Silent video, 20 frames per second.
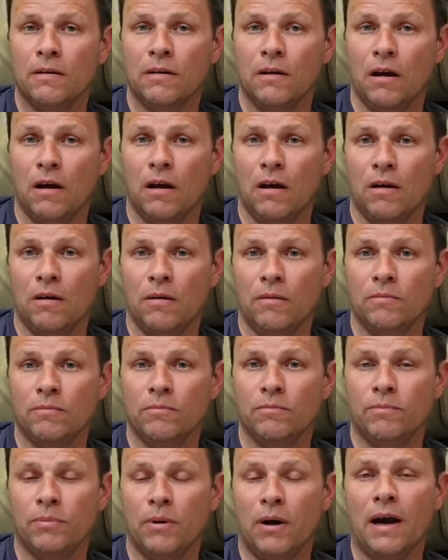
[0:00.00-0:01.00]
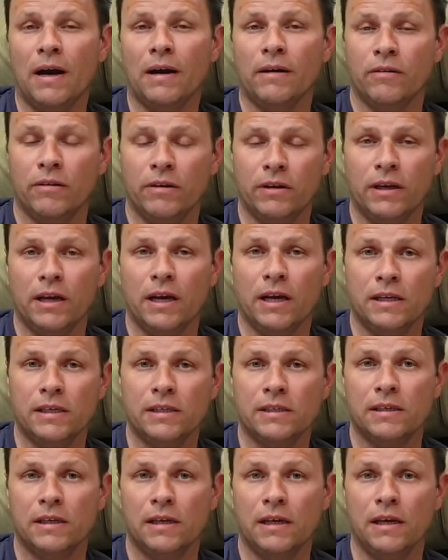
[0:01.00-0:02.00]
But I'm going to
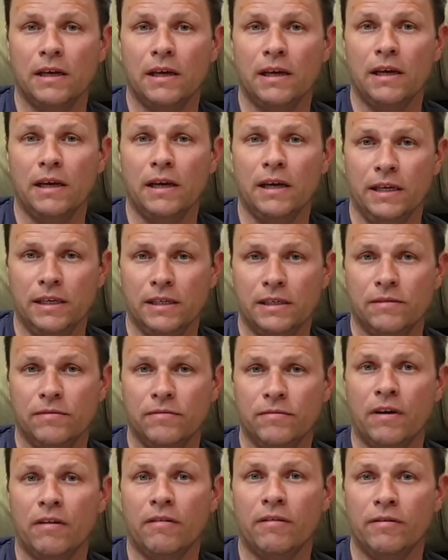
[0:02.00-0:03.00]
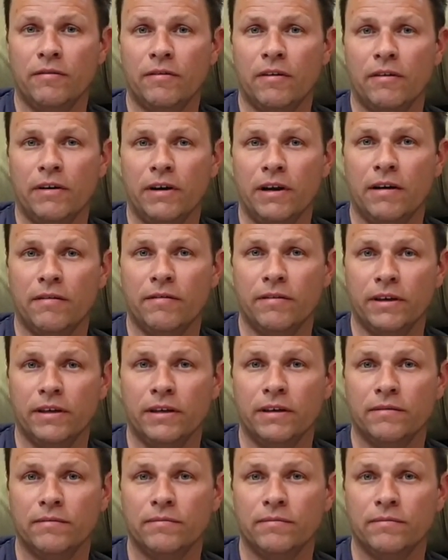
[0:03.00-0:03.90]
guess it's very, very heavy.